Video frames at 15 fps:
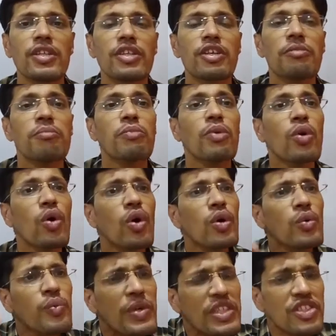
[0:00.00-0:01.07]
the more
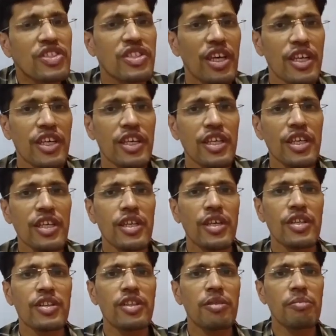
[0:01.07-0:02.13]
we study,
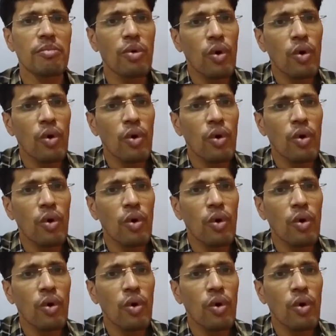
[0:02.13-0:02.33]
the